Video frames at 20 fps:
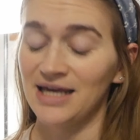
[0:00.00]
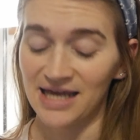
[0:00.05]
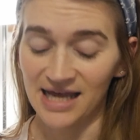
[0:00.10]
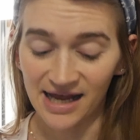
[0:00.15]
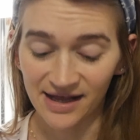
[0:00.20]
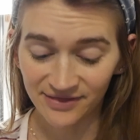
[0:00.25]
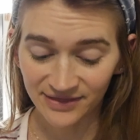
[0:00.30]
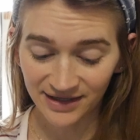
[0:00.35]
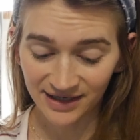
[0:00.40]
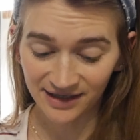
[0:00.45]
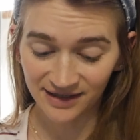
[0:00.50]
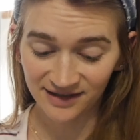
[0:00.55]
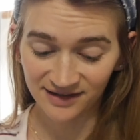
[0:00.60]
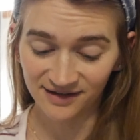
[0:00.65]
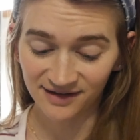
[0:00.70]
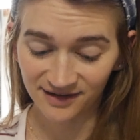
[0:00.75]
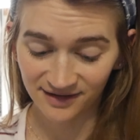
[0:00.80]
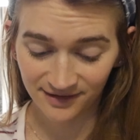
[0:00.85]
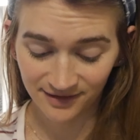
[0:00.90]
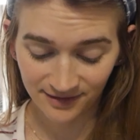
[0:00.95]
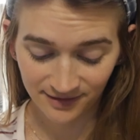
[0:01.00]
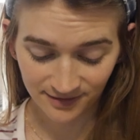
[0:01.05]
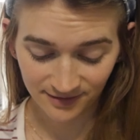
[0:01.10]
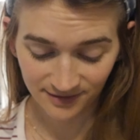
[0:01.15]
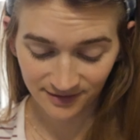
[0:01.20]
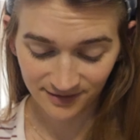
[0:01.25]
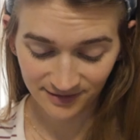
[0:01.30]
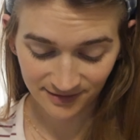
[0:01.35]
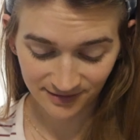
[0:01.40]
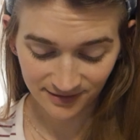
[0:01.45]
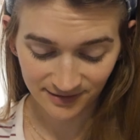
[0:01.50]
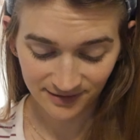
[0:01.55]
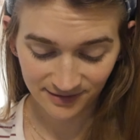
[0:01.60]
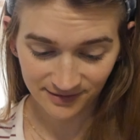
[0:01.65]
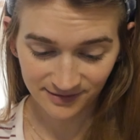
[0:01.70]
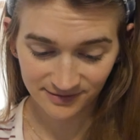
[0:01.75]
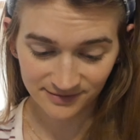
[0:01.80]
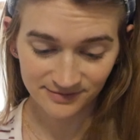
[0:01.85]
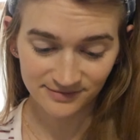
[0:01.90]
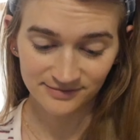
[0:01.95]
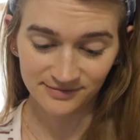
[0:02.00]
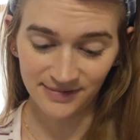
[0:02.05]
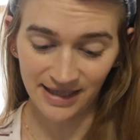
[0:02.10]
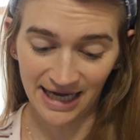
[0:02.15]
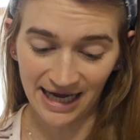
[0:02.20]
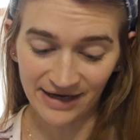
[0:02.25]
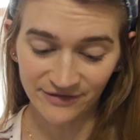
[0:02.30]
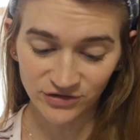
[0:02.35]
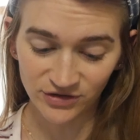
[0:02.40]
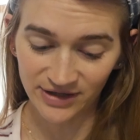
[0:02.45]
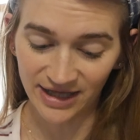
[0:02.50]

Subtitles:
and then after